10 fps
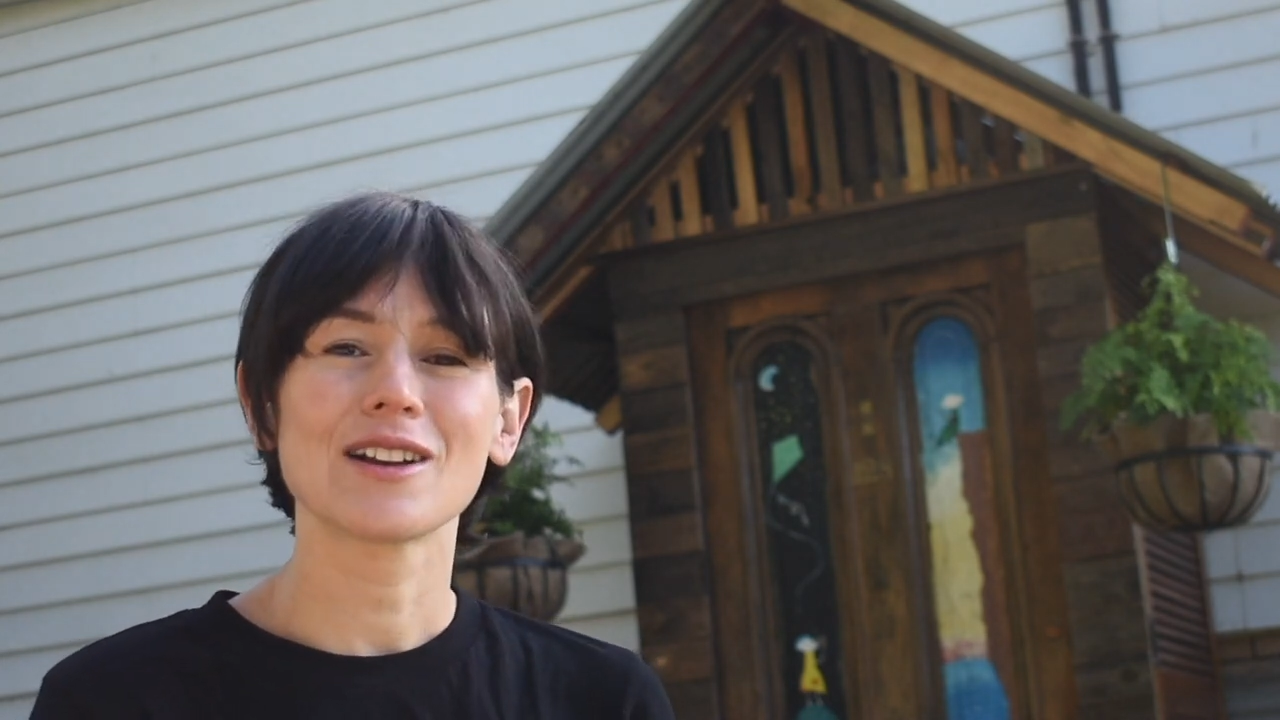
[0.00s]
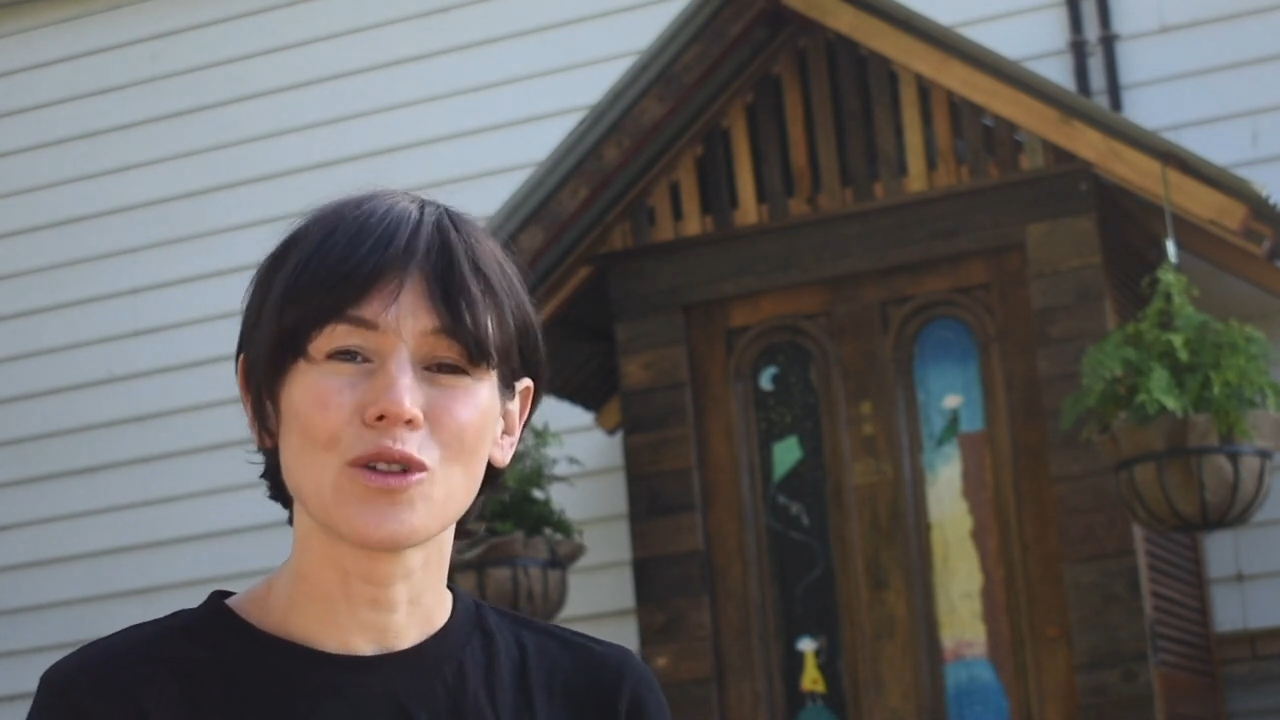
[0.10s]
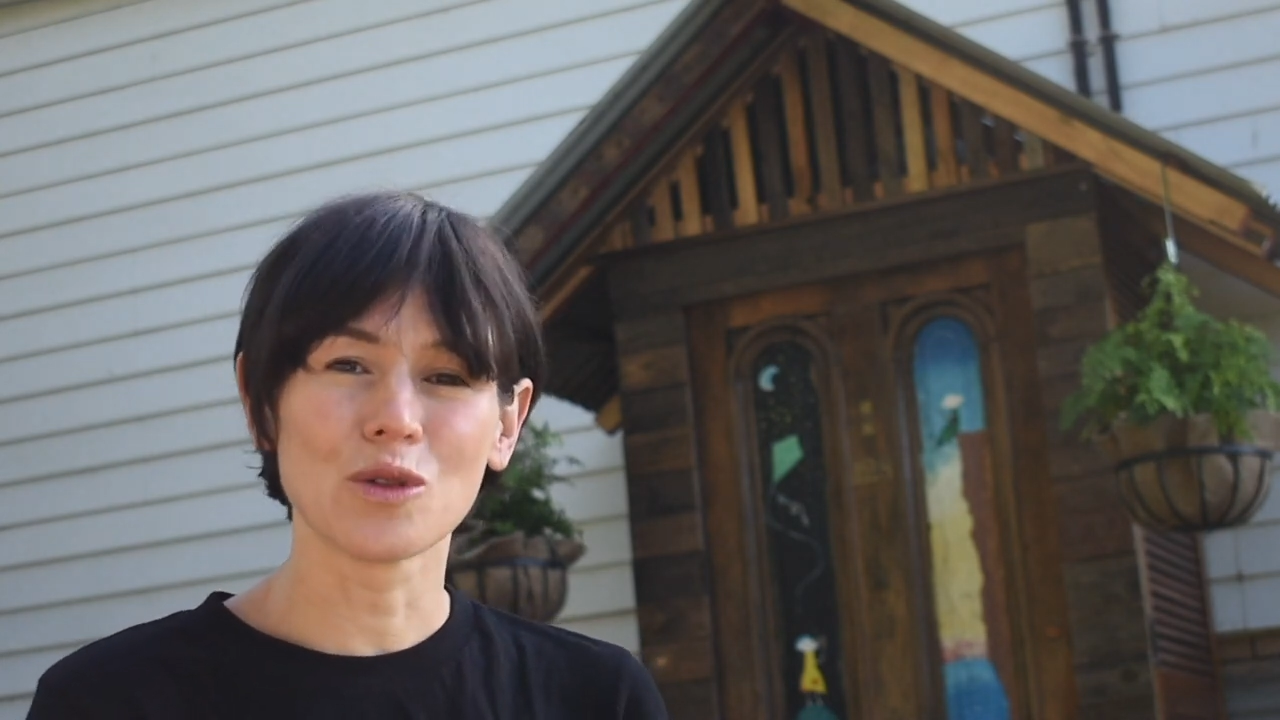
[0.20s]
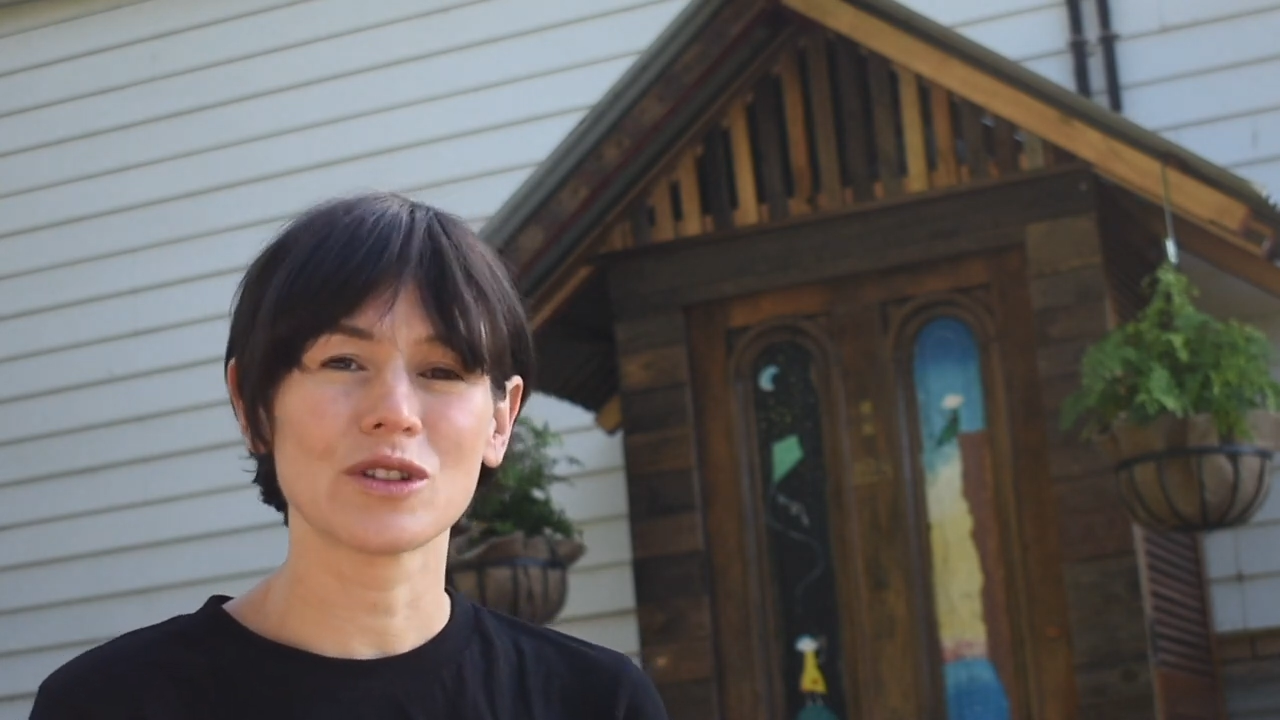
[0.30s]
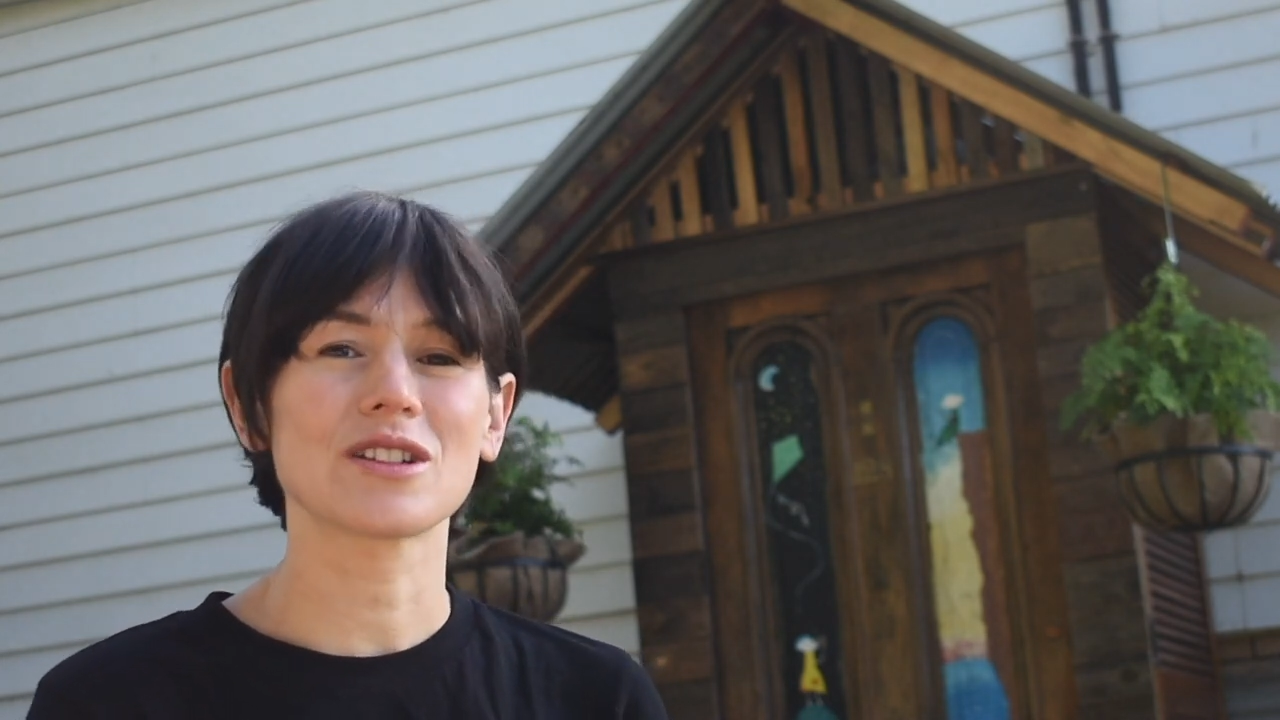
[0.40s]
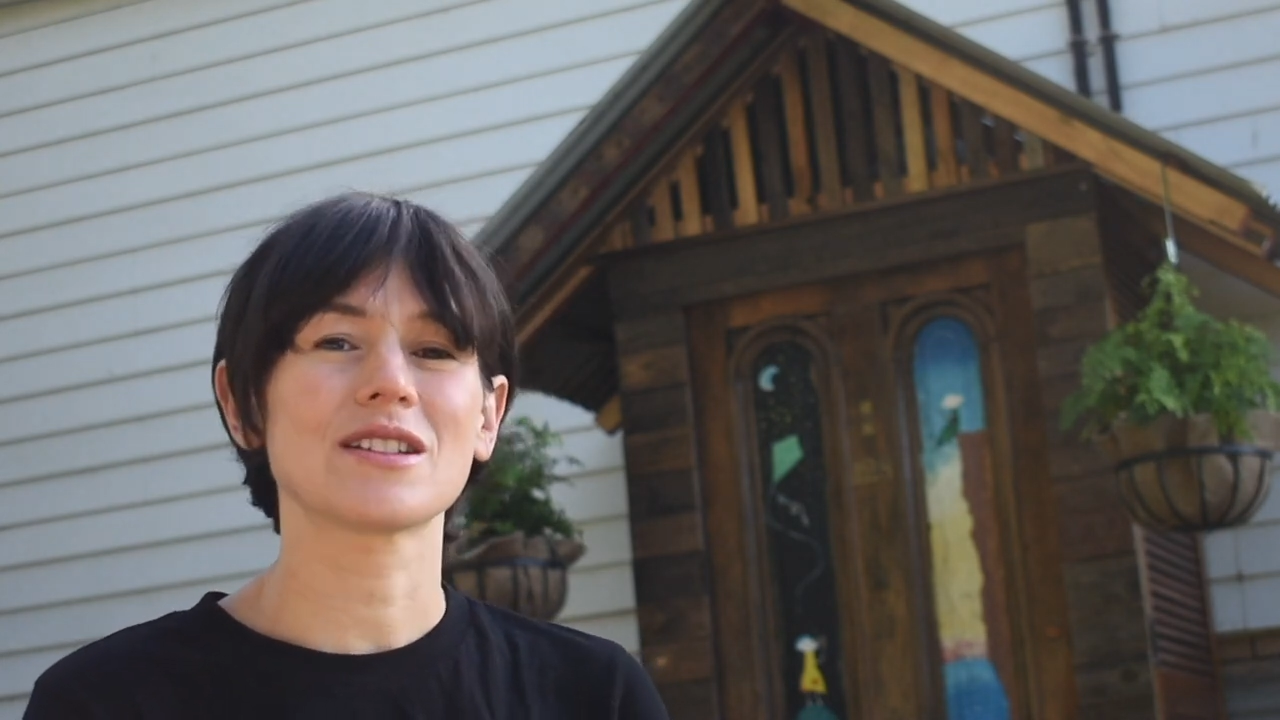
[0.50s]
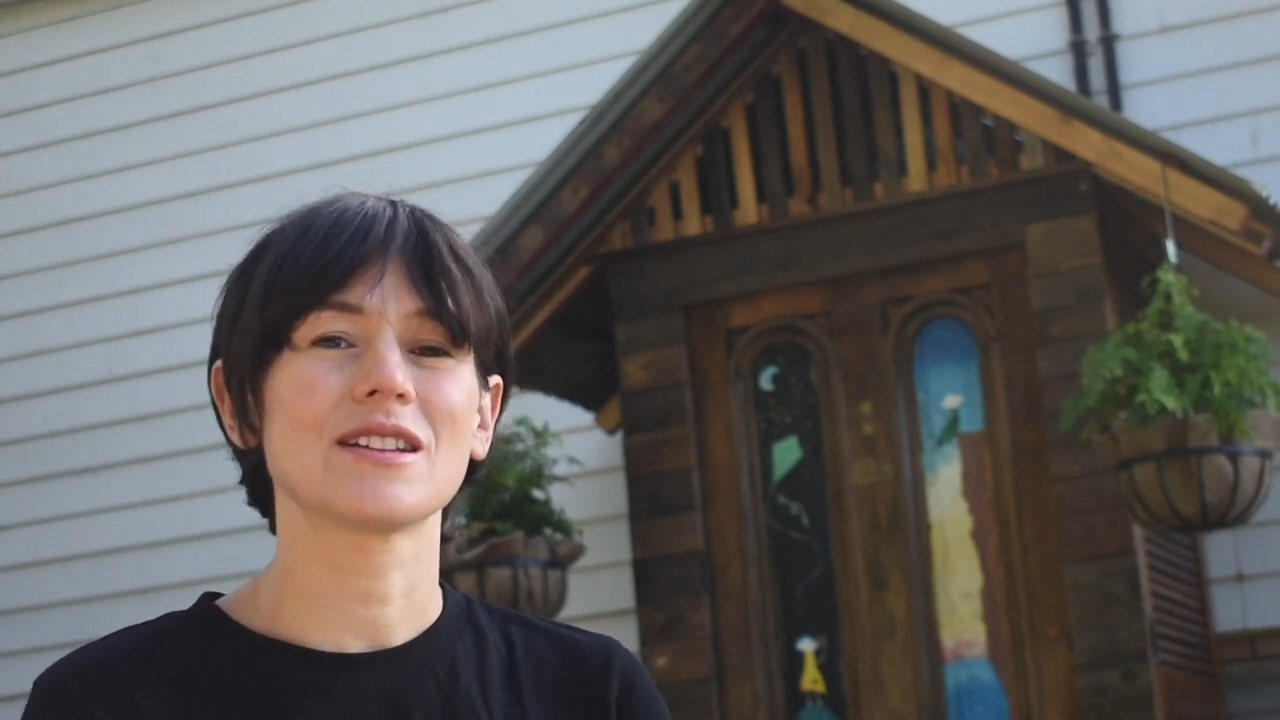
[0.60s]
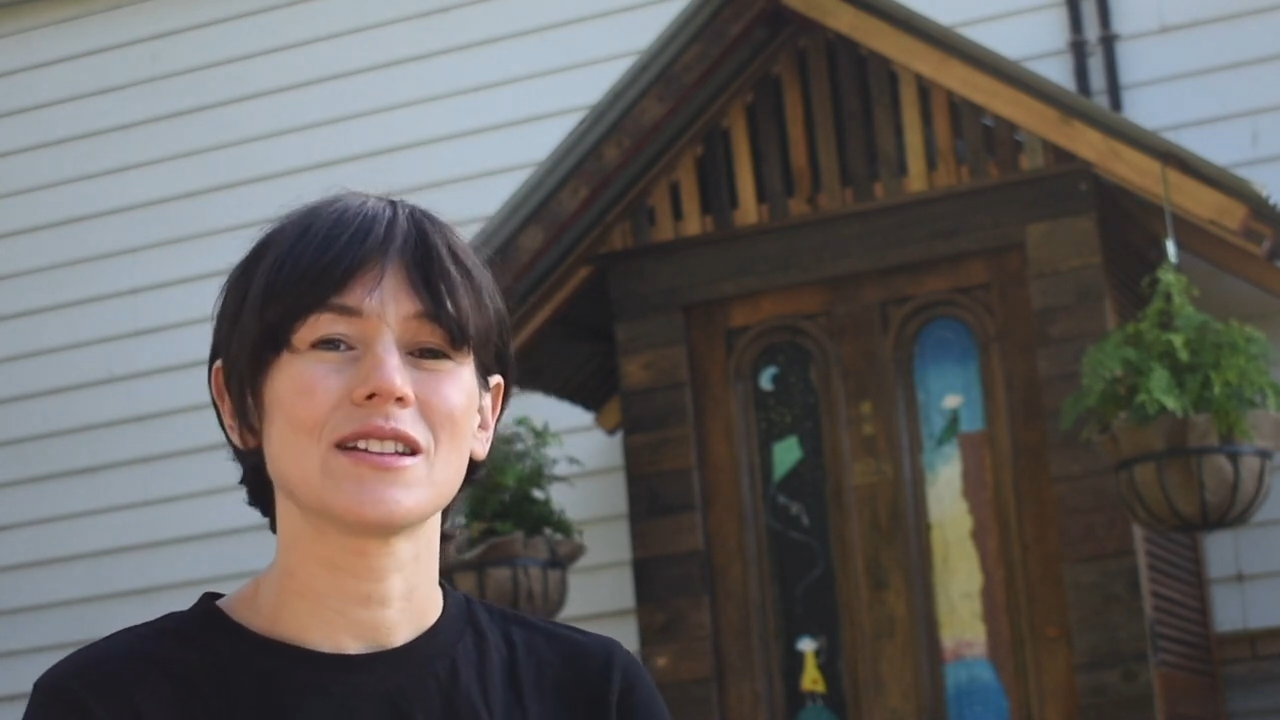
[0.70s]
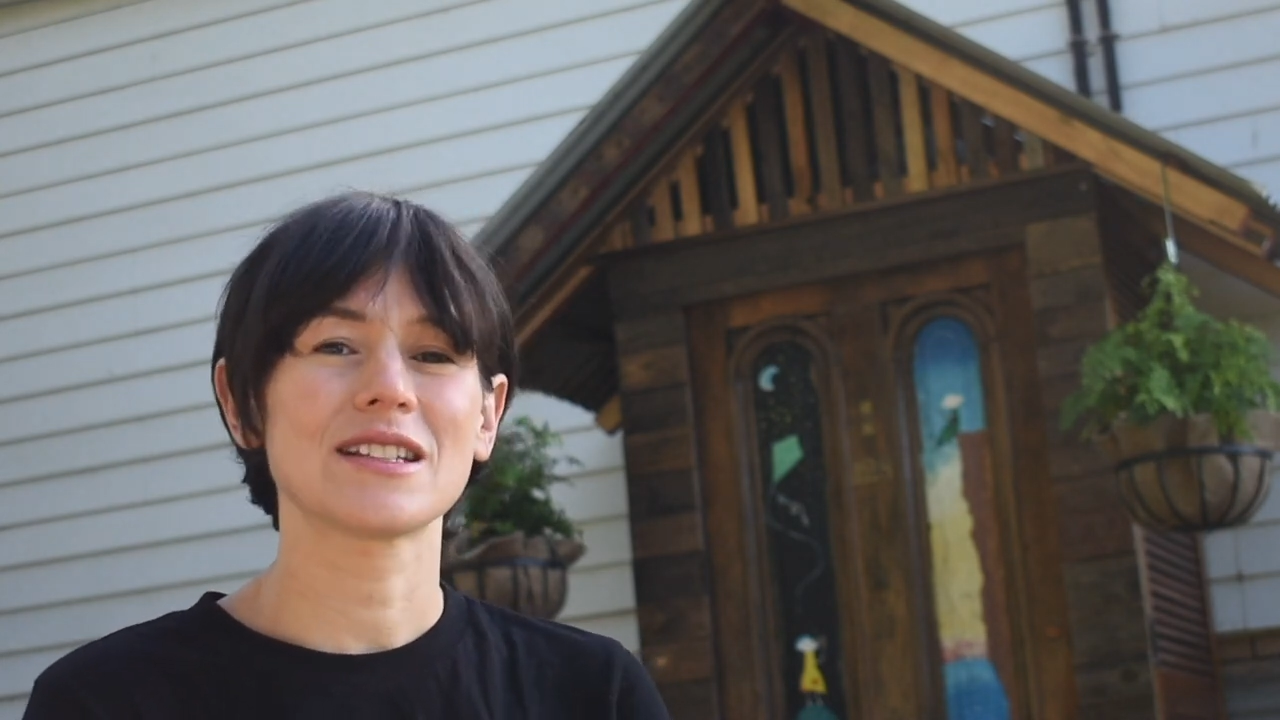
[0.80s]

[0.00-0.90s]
gorgeous,